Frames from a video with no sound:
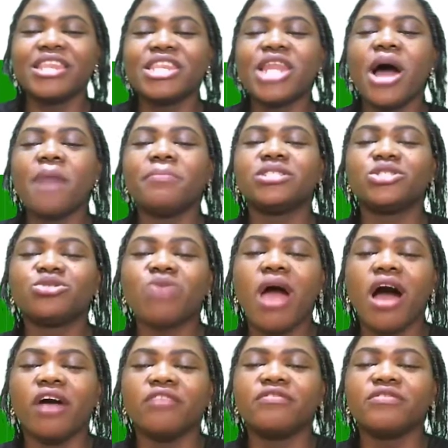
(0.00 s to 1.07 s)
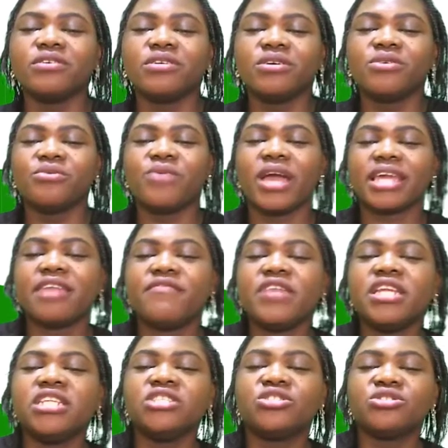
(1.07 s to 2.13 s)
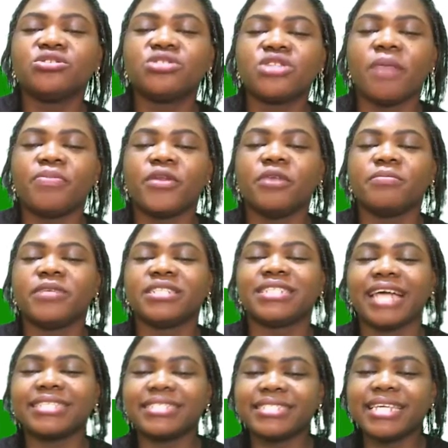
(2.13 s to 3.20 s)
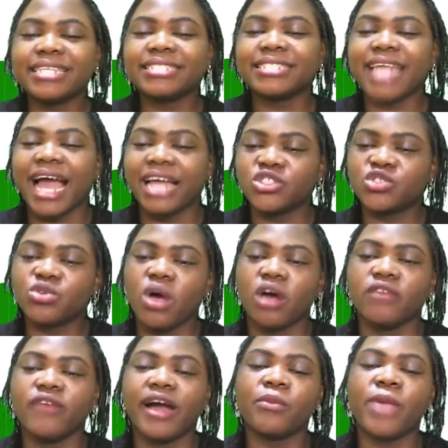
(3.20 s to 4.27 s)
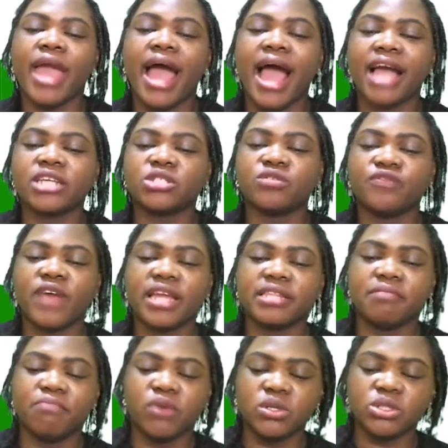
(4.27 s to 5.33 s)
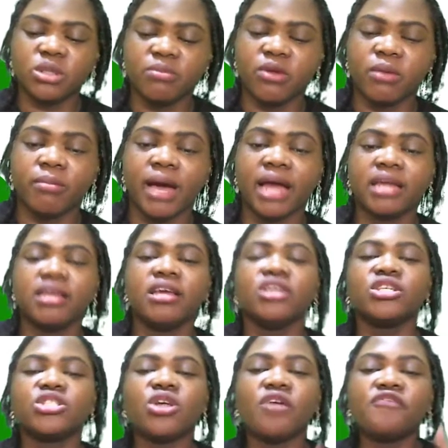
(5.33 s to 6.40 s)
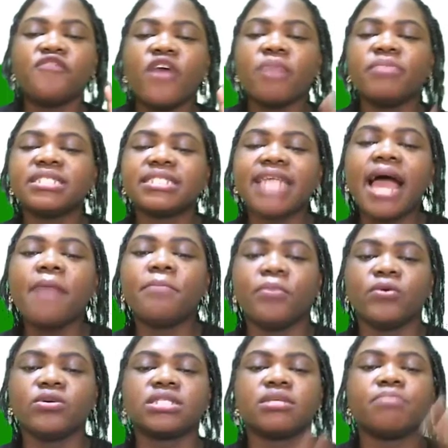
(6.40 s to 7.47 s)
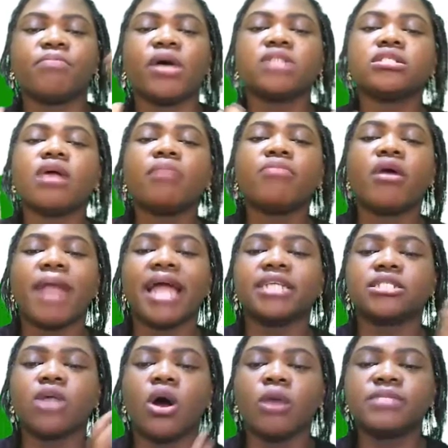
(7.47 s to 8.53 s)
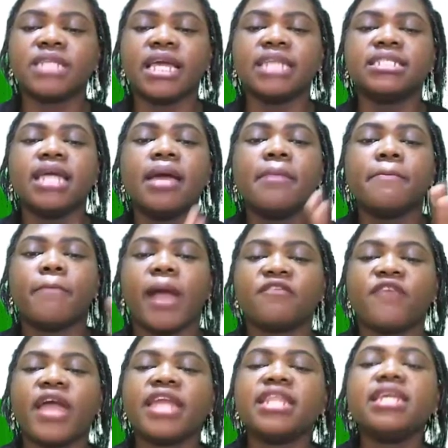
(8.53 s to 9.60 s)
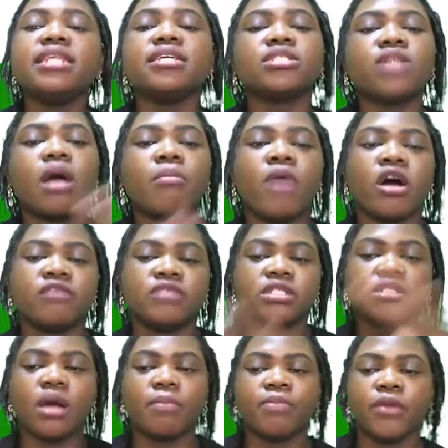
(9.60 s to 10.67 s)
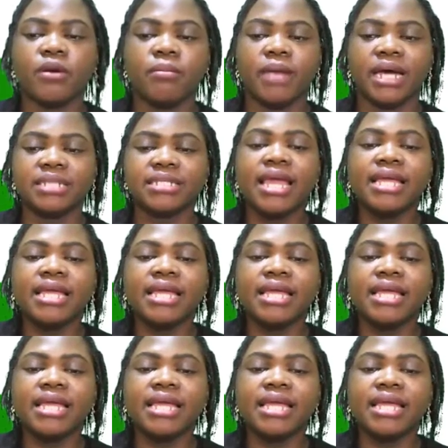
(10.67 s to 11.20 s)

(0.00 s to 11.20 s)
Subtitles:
Number 12. We are given the two top numbers as 6 and 12, and we are asked to find the bottom number. So from the samples, the bottom number is obtained by finding the sum of the top numbers,